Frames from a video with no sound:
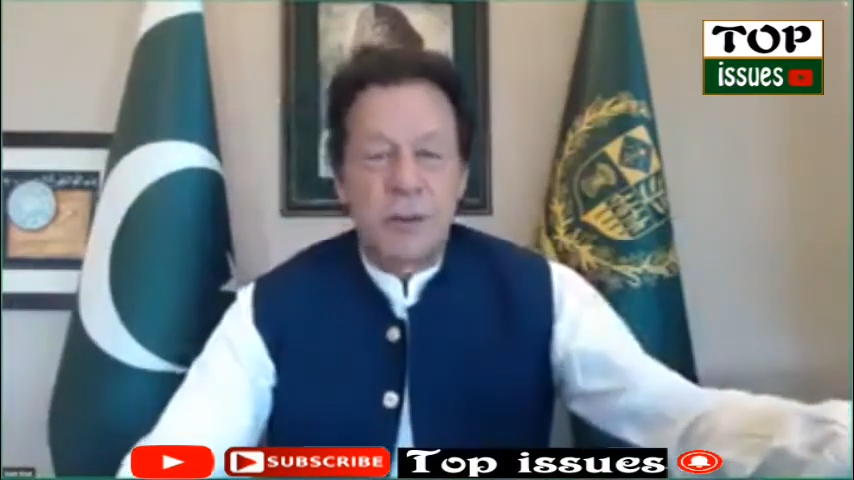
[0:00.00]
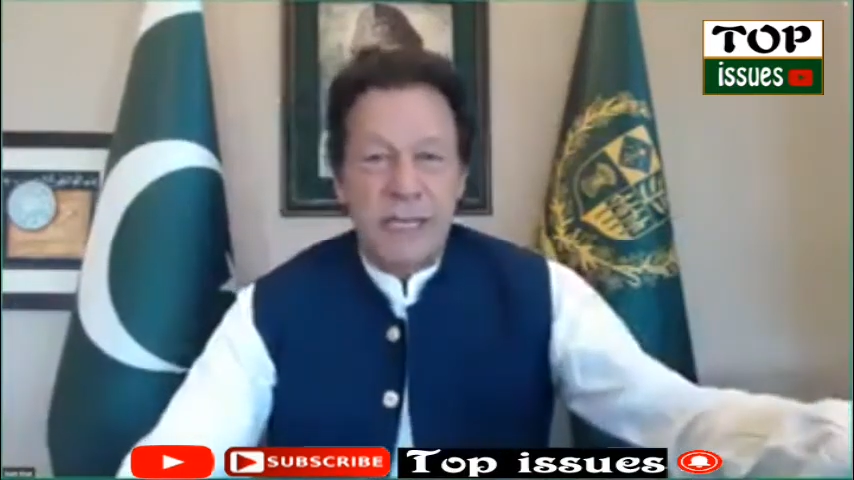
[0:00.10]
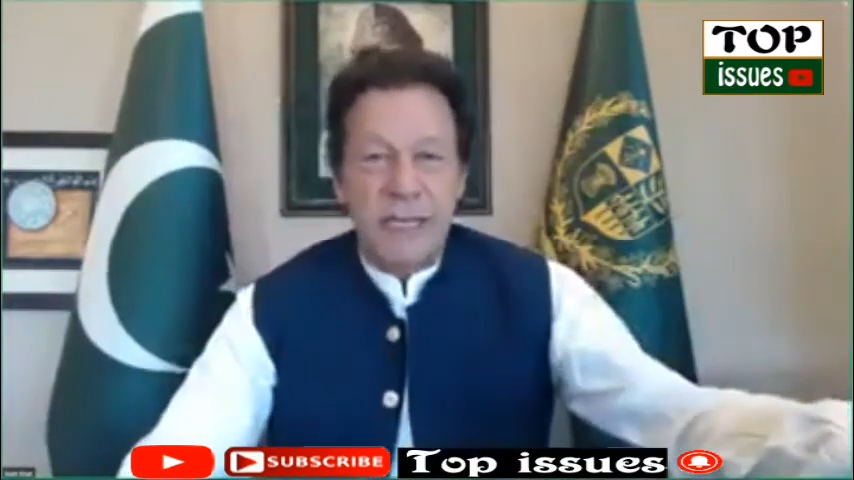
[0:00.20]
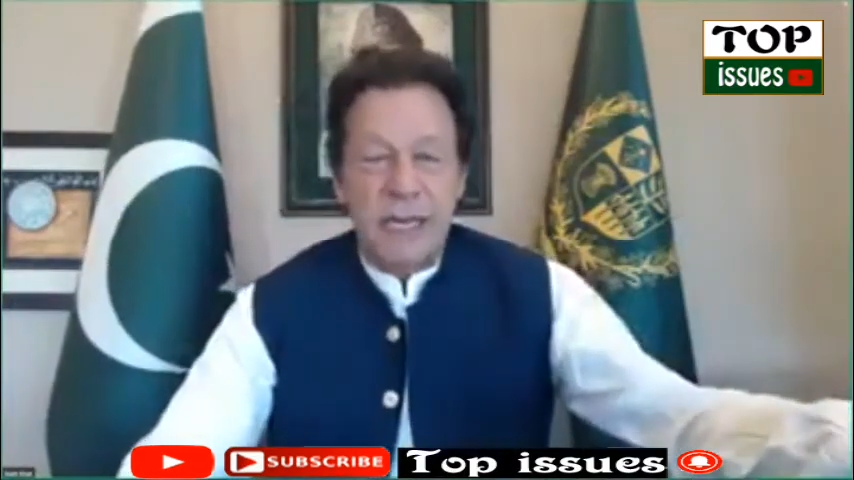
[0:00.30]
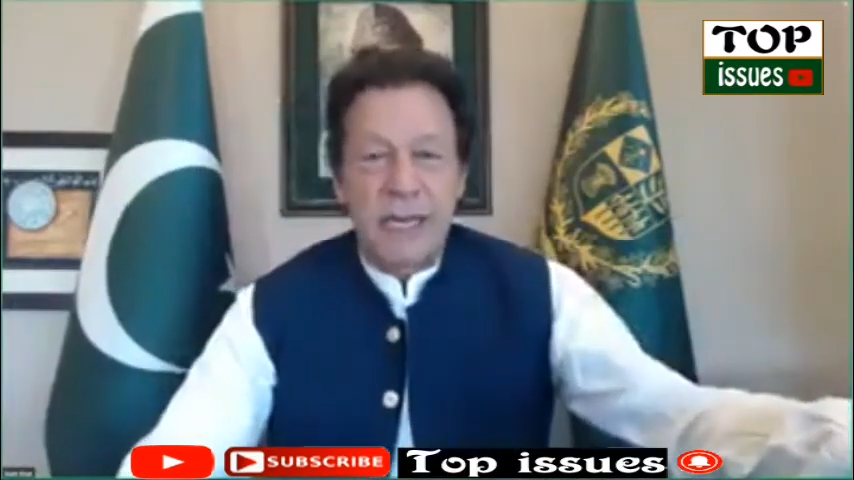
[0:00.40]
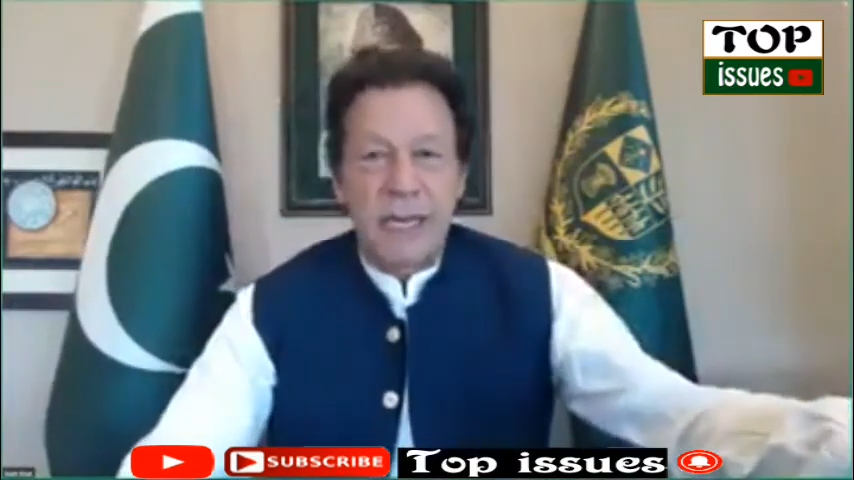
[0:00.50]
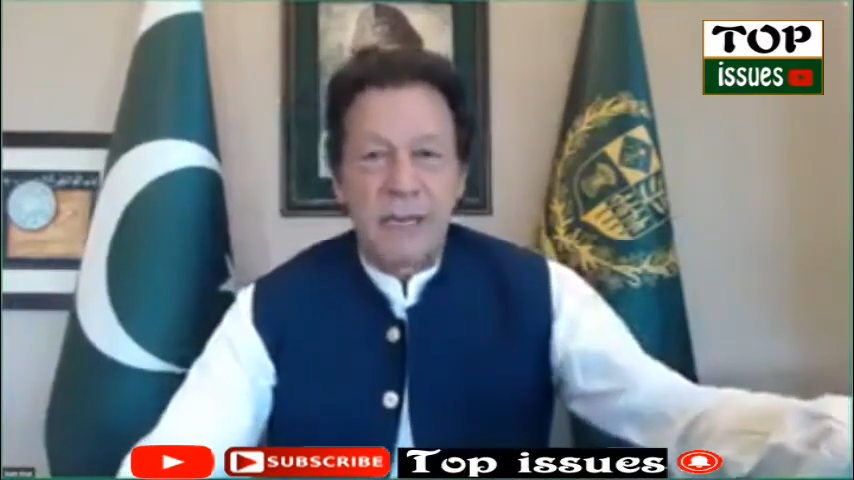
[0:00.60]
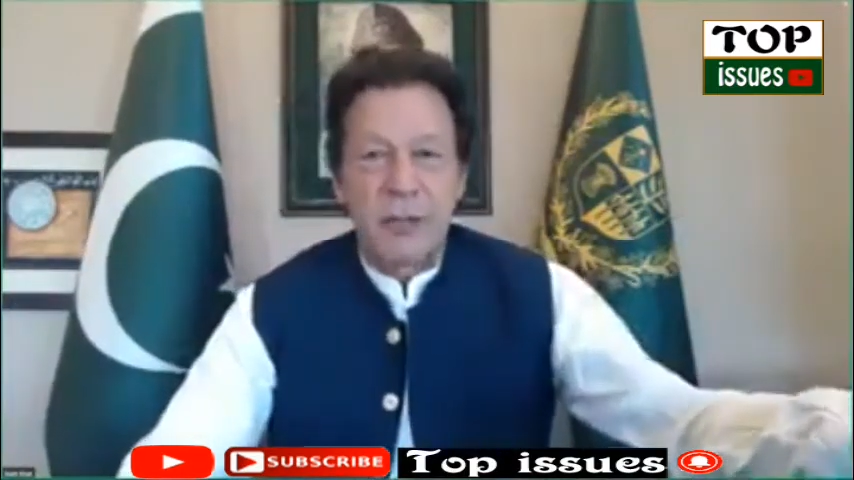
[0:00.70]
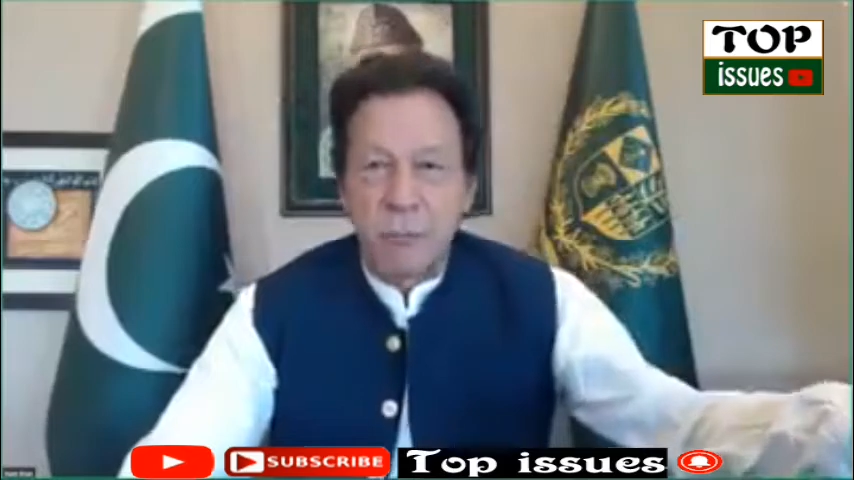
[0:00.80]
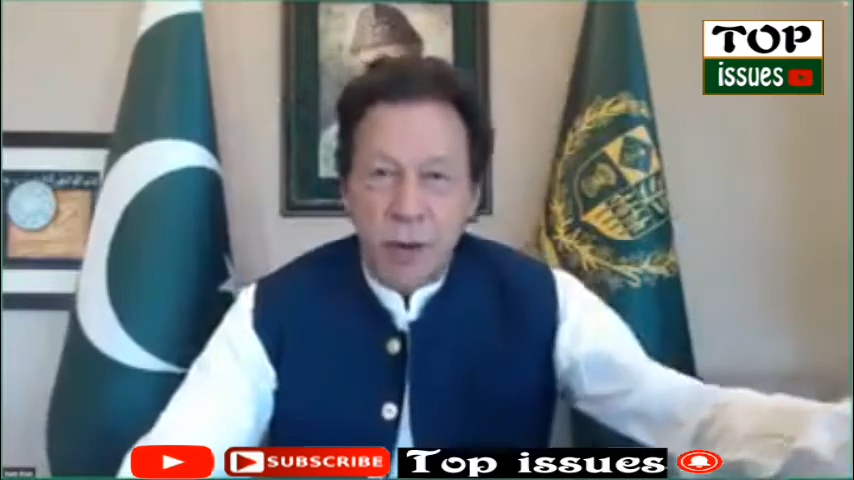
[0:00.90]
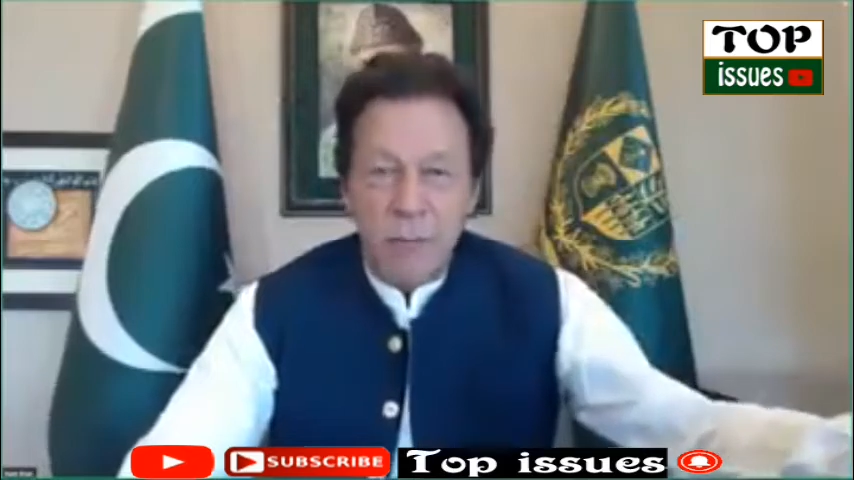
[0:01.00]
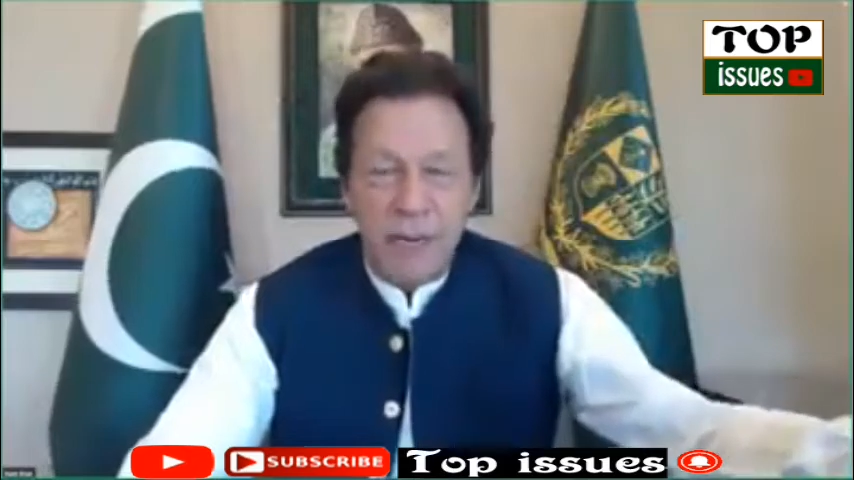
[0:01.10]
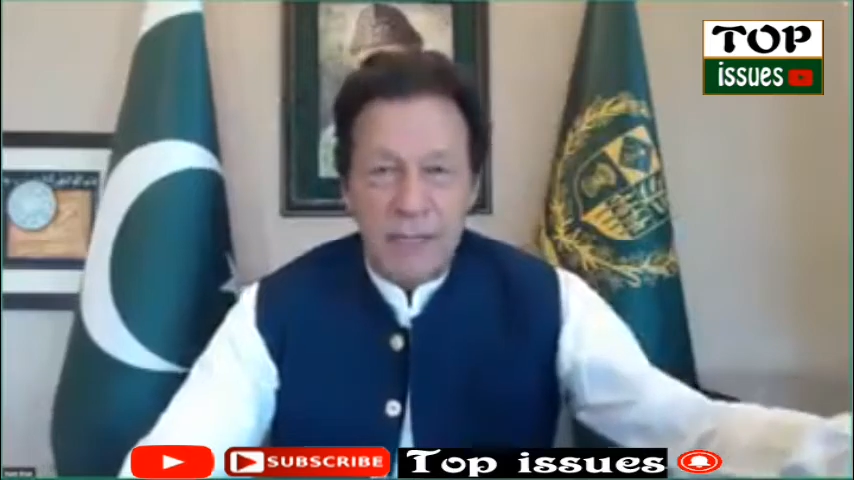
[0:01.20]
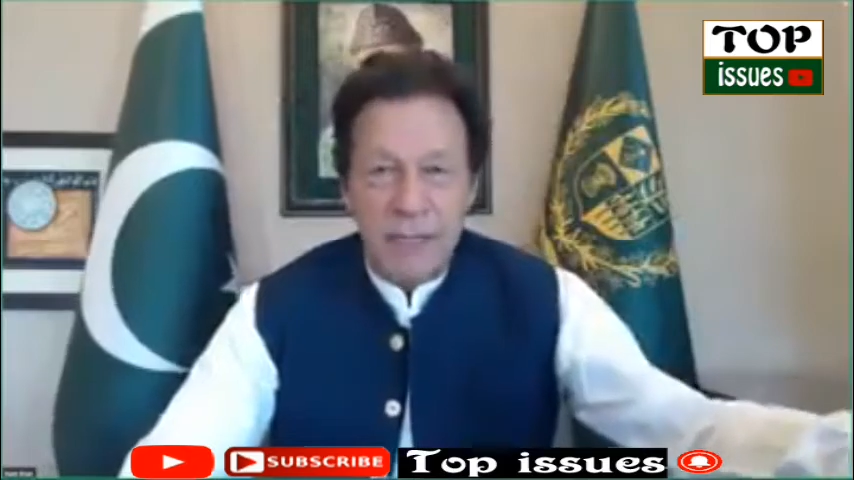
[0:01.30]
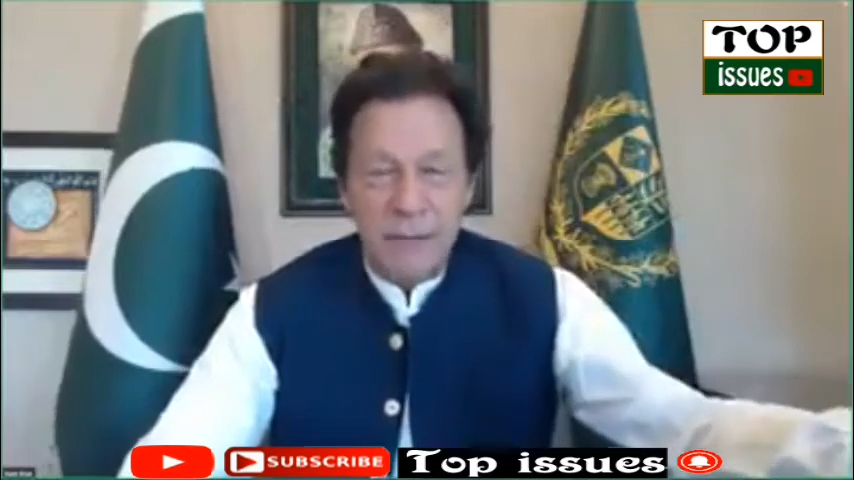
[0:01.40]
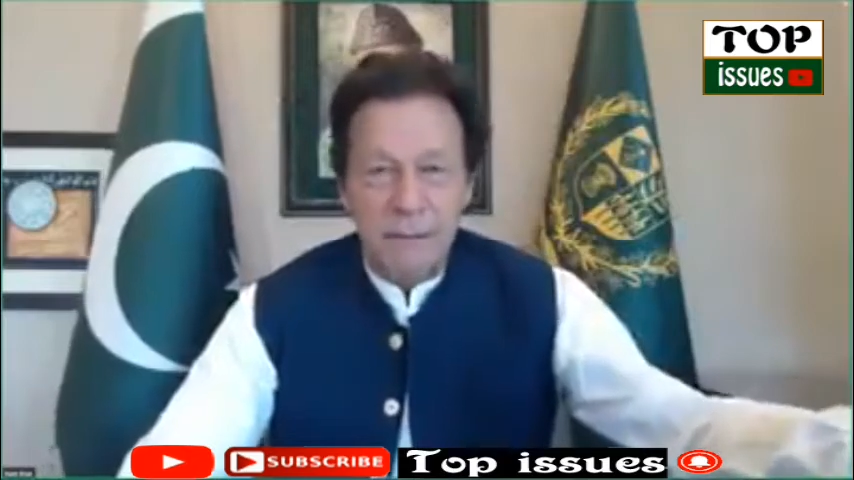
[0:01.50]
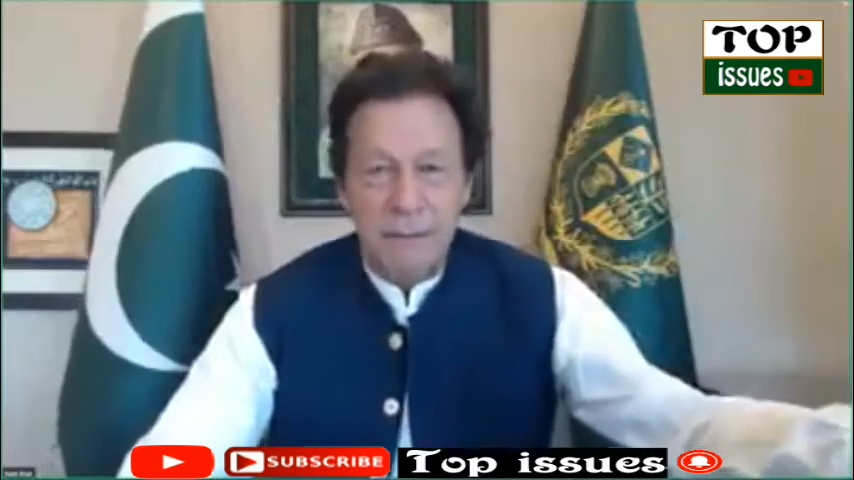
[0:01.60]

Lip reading: Pakistan to bomb us.